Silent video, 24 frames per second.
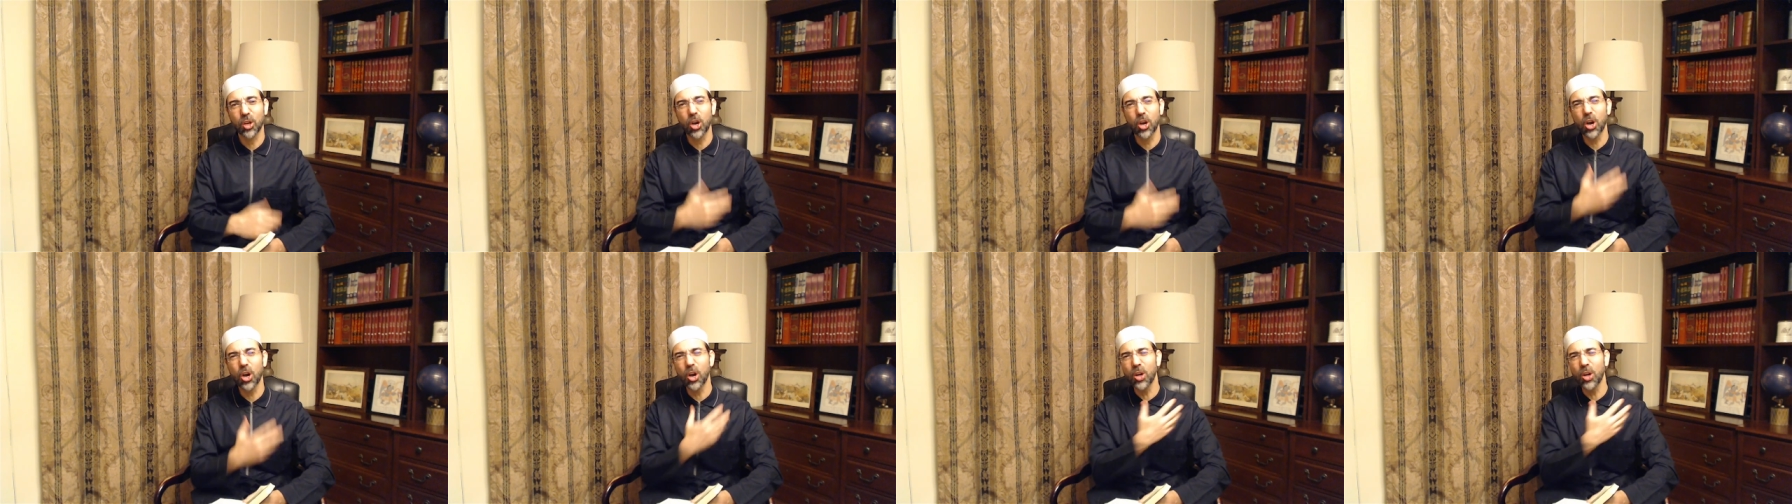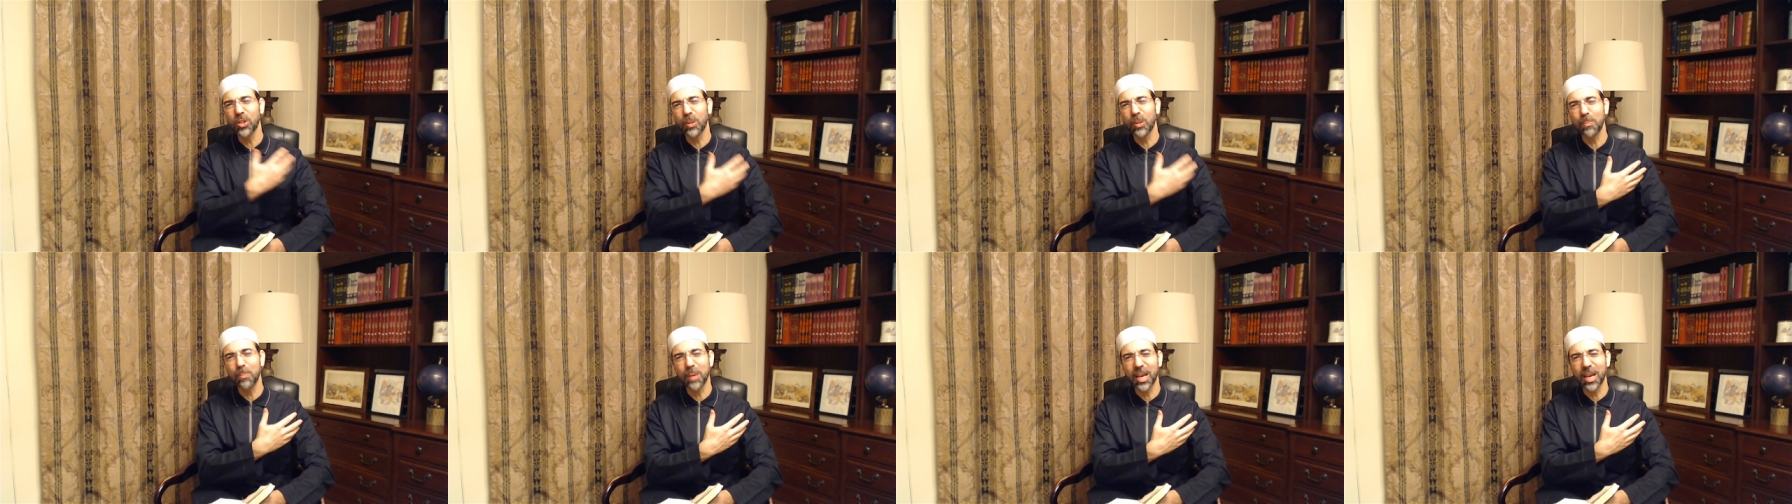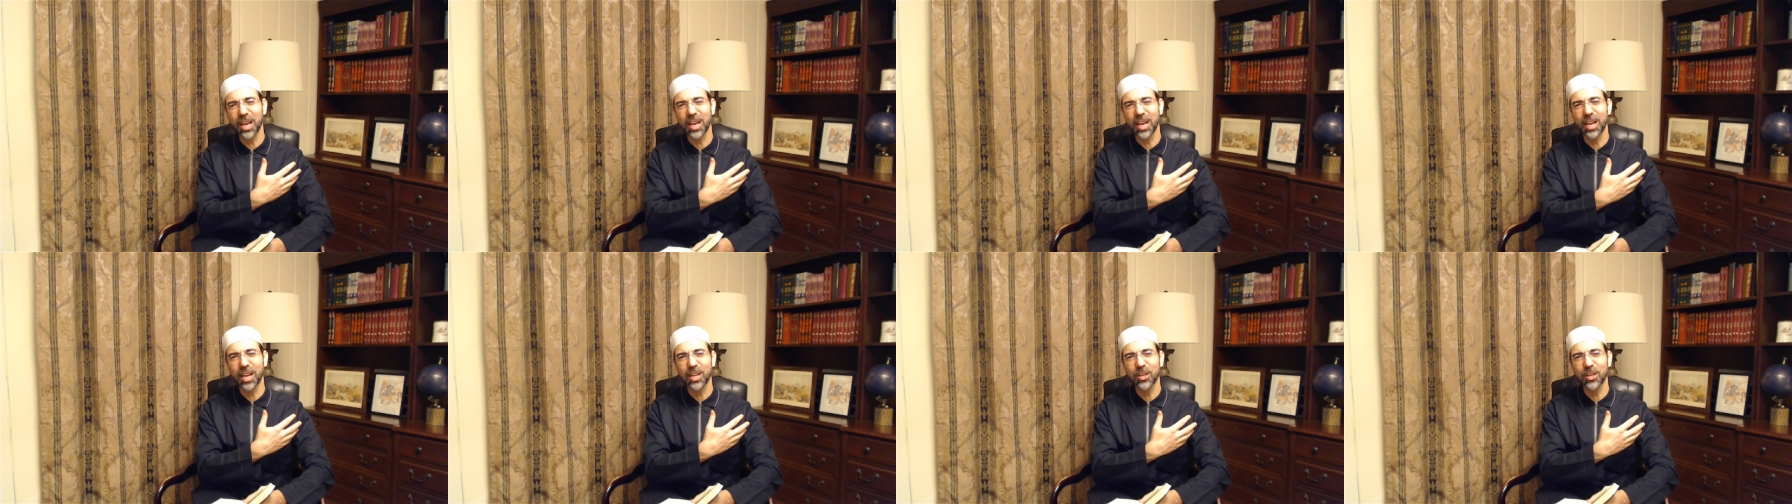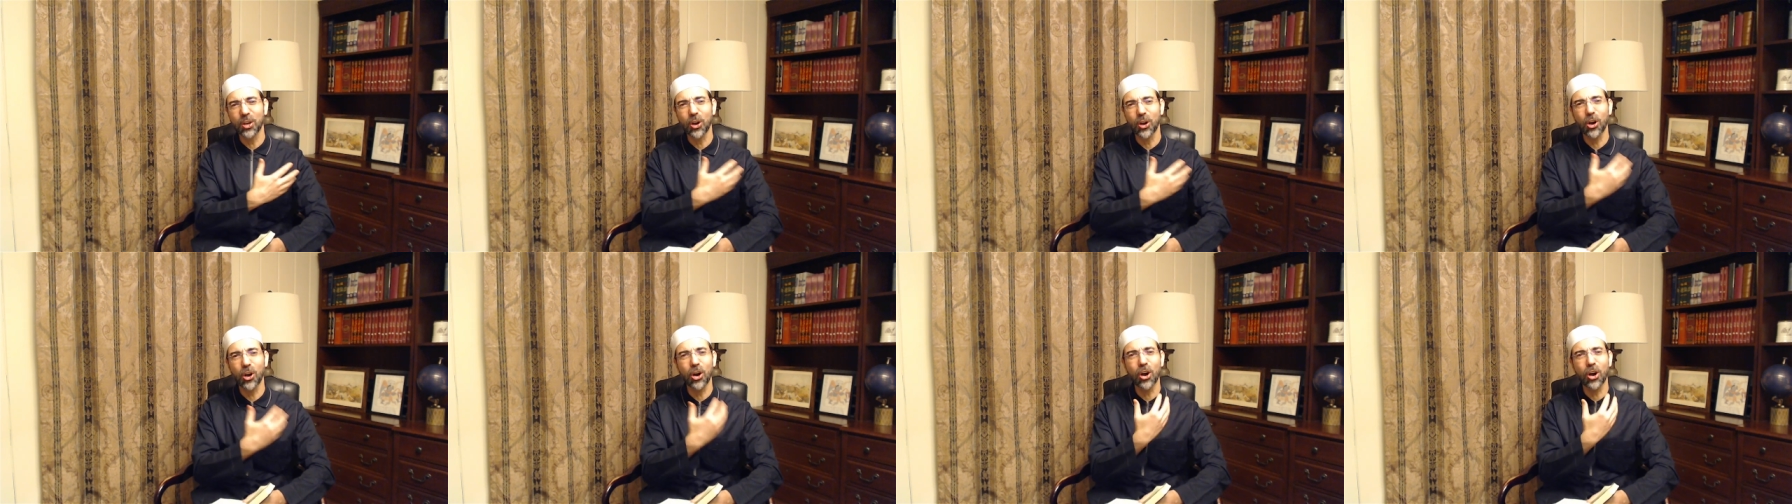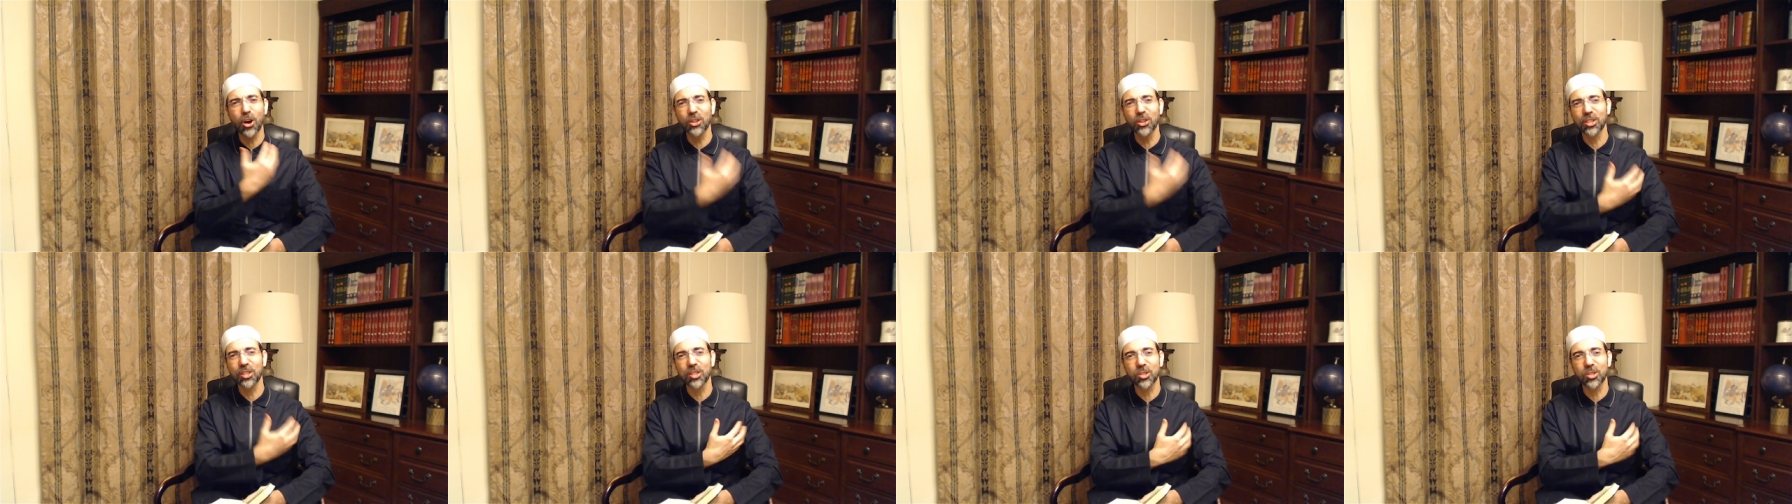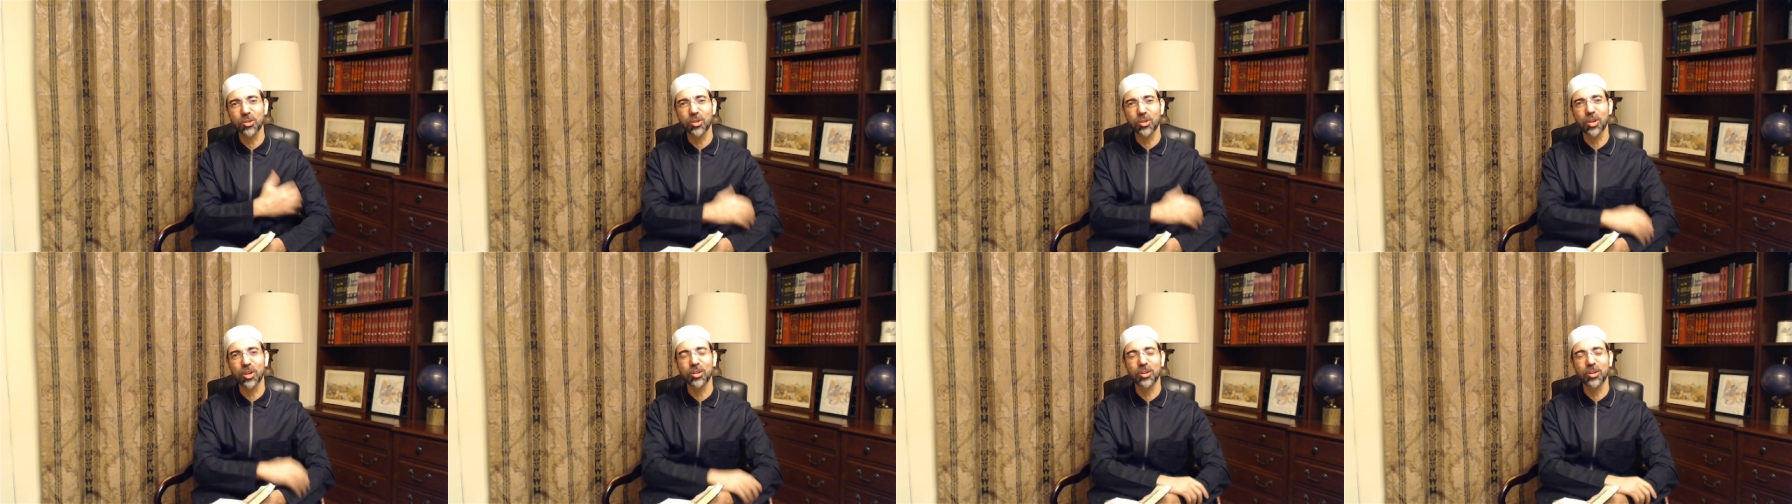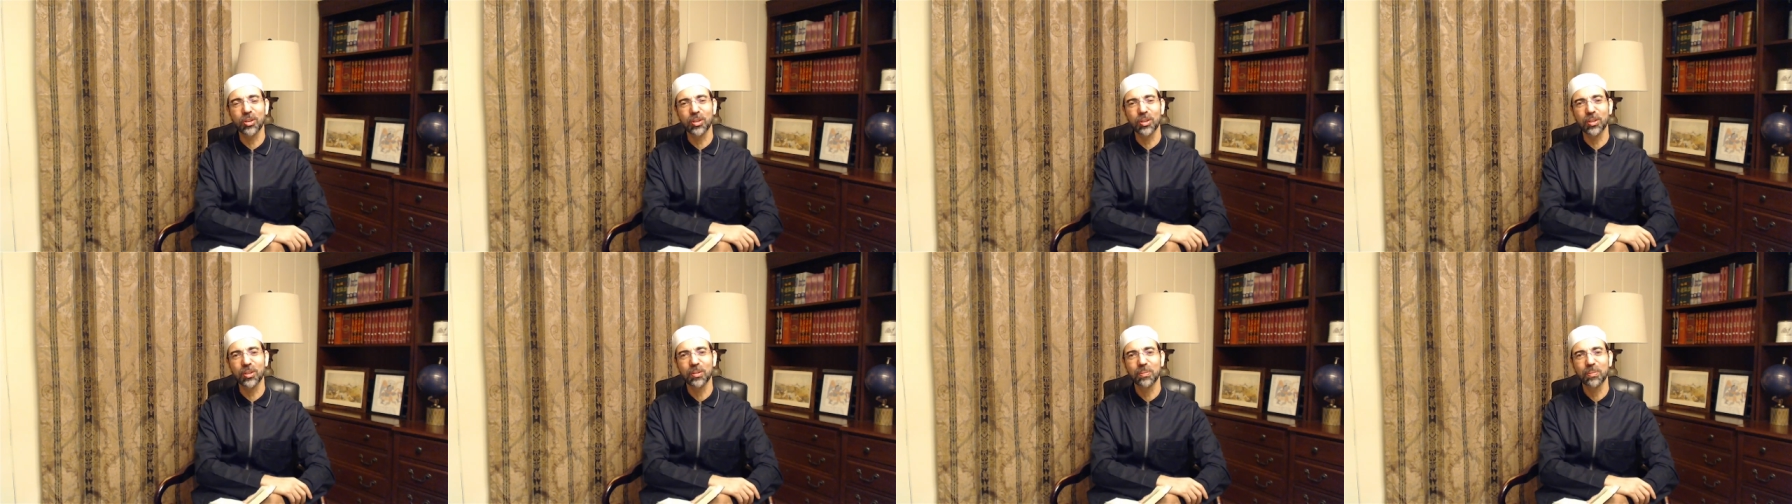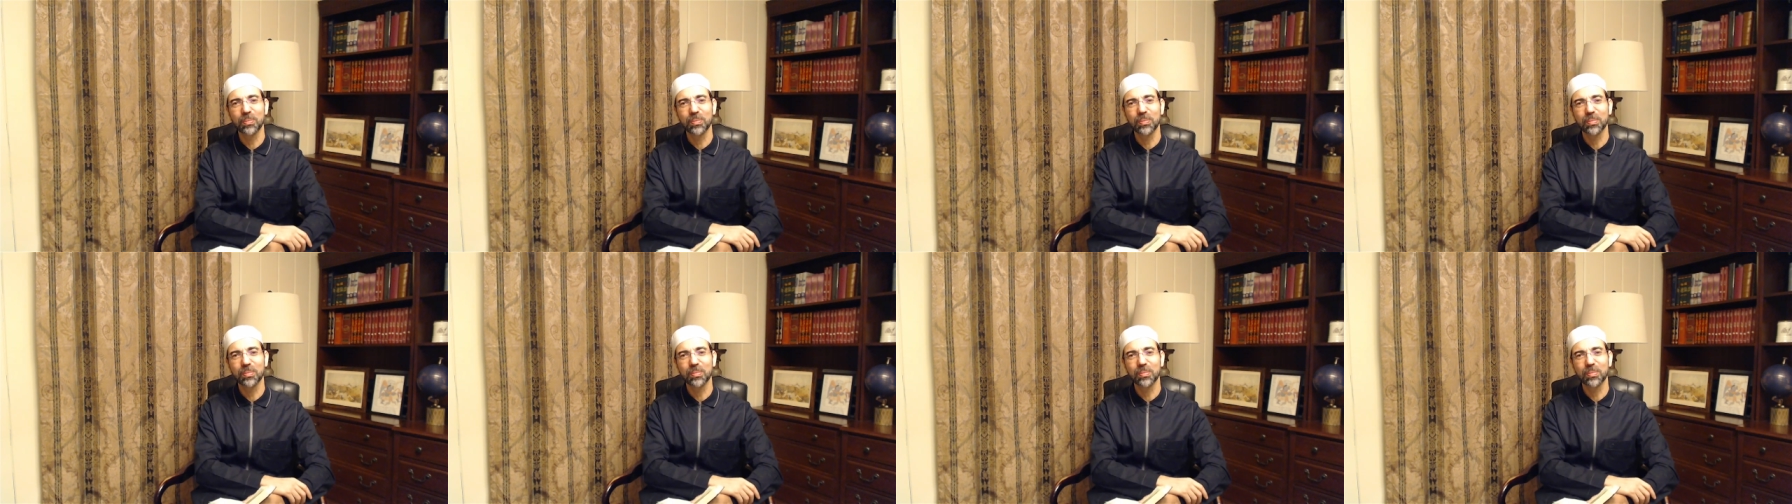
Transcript: all the pain, all the struggle,